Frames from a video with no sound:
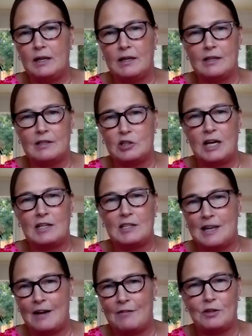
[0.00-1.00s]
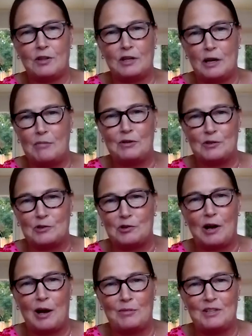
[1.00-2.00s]
its chest after the numbers
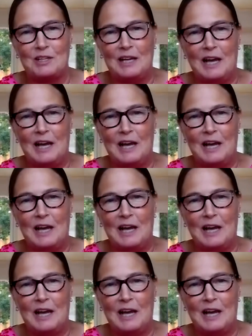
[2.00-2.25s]
dropped.